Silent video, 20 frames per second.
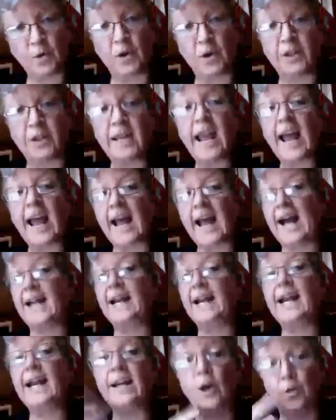board that
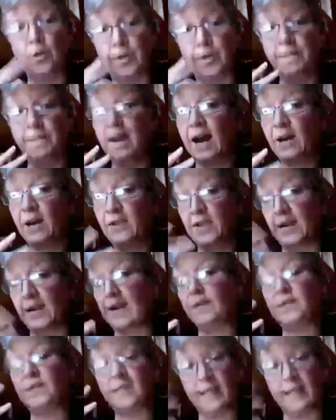had an open mouth,
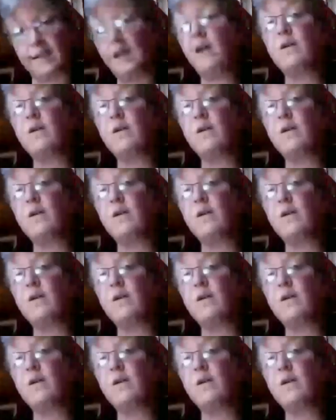and I was like,